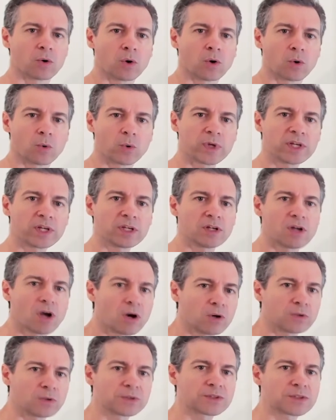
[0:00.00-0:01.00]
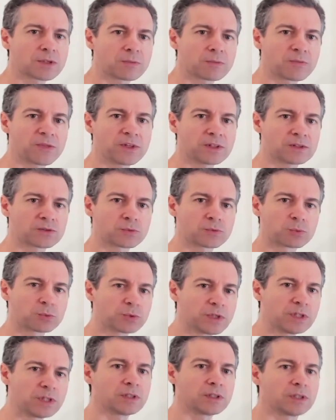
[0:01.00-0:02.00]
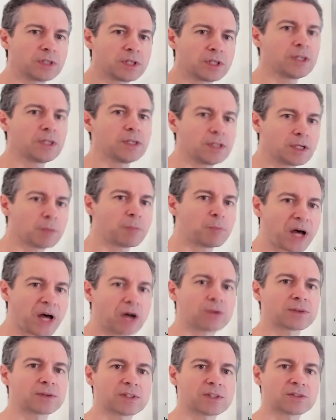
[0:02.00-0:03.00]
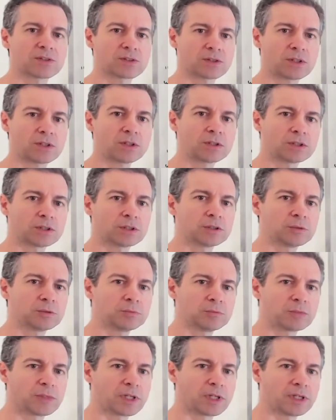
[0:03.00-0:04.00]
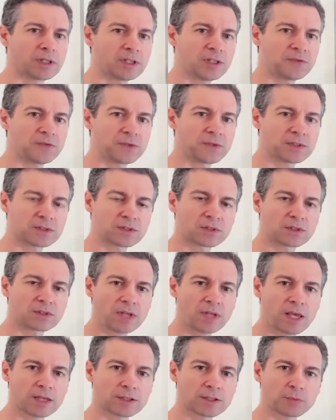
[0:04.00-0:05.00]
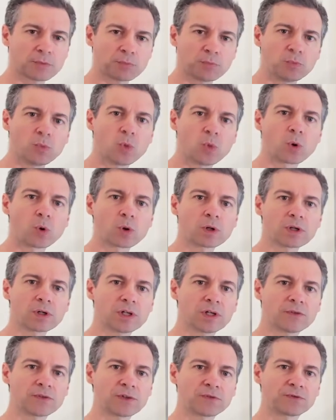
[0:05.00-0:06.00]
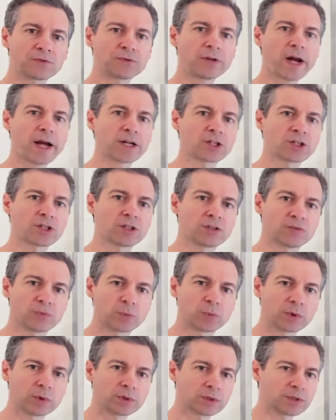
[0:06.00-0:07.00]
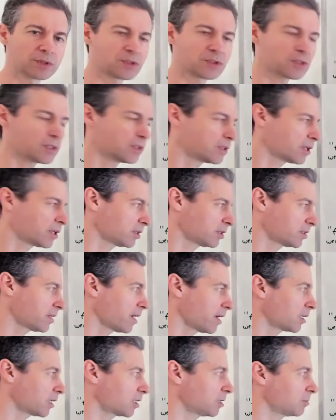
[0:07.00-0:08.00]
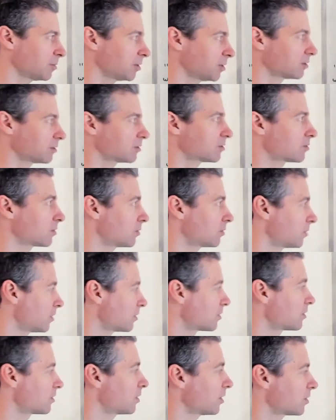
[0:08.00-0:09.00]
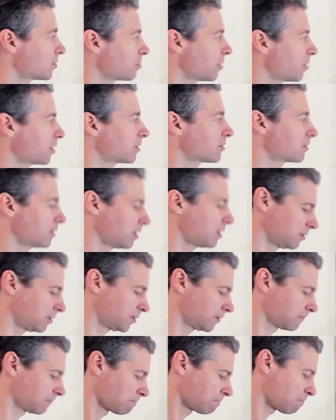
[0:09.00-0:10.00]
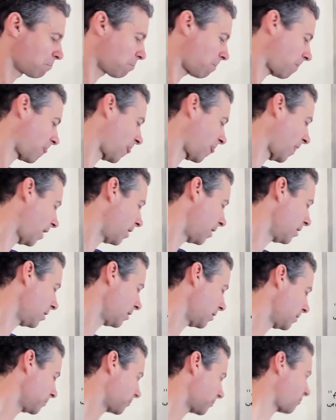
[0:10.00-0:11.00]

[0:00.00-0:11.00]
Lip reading: we know something's really about this term if it takes up more of the fraction of words in that document. And so this does make sense. And